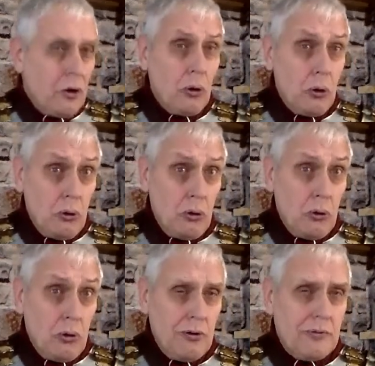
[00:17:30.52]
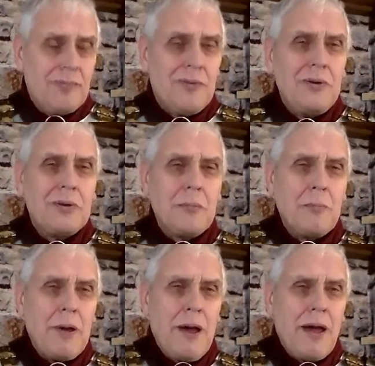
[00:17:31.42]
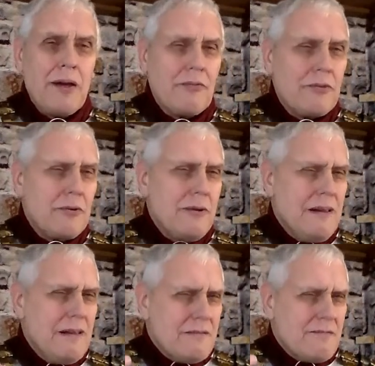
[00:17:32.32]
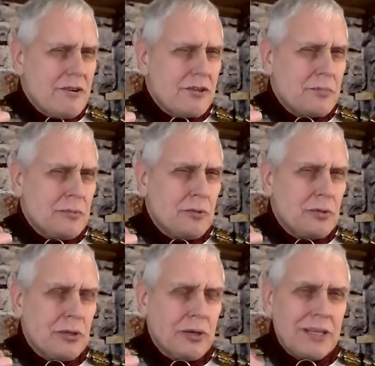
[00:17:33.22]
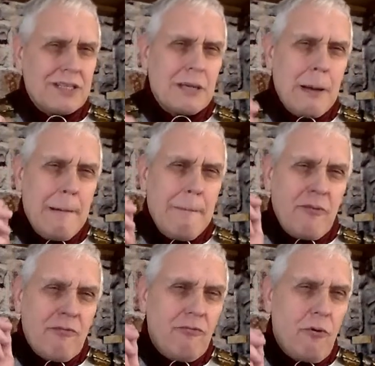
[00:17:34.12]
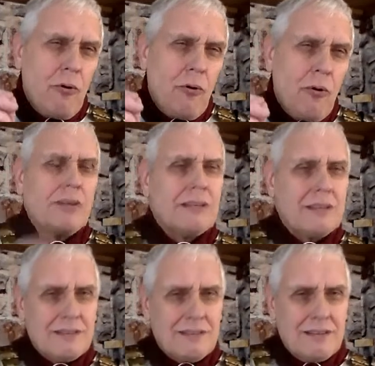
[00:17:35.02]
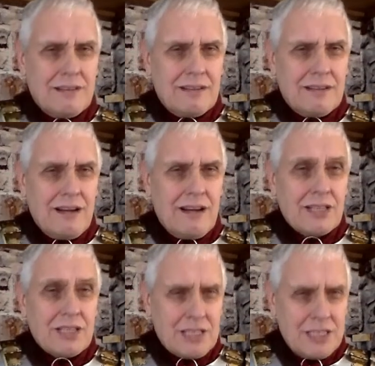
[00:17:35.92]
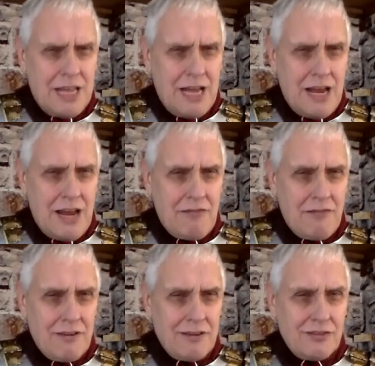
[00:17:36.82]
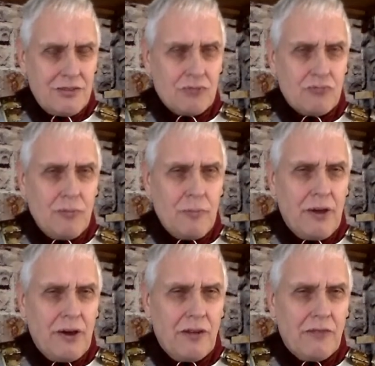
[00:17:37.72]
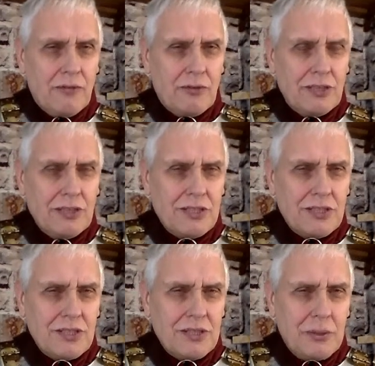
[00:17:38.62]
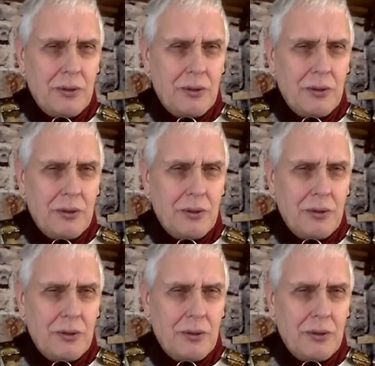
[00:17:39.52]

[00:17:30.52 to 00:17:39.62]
or you can pay a few very small coins for a slave to rub the olive oil into you.